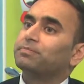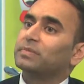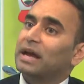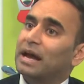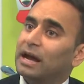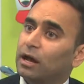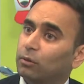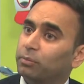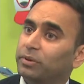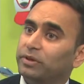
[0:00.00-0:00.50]

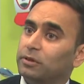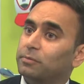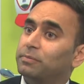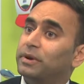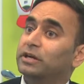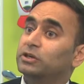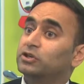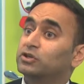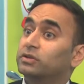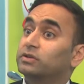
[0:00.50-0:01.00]
helping the
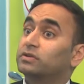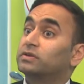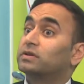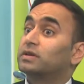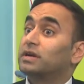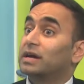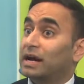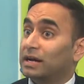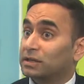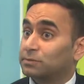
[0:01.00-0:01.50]
patient
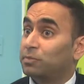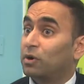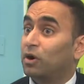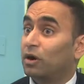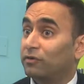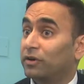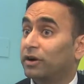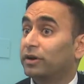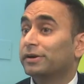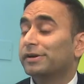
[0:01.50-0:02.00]
as
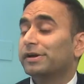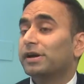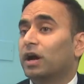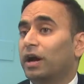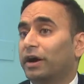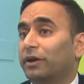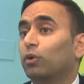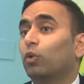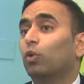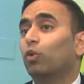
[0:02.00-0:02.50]
part of
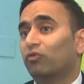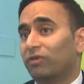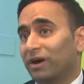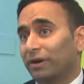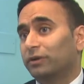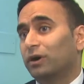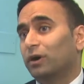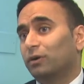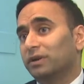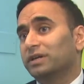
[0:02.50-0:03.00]
an
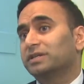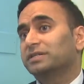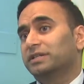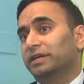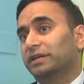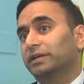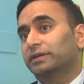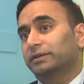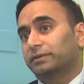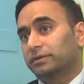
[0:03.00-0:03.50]
all-round
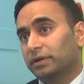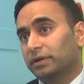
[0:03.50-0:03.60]
holistic